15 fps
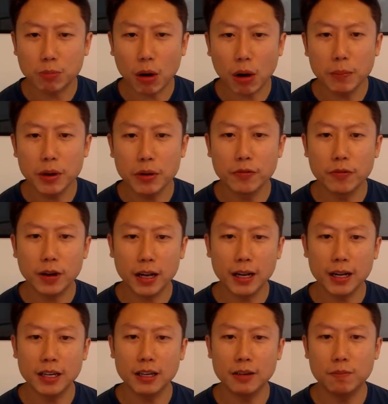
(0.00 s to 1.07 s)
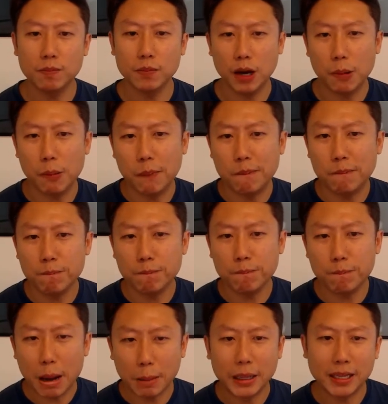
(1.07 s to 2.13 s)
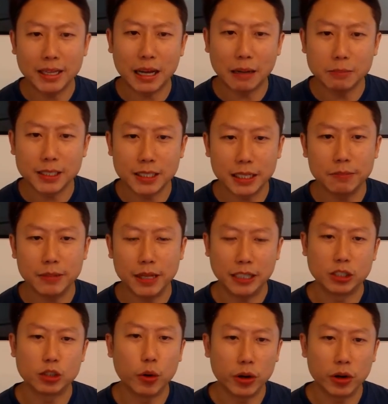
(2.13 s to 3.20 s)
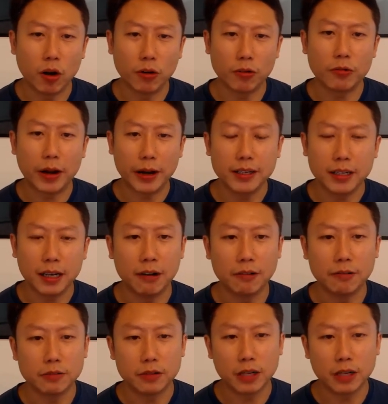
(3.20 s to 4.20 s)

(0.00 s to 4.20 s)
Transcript: It's probably really a pump and dump scheme that is going on right now,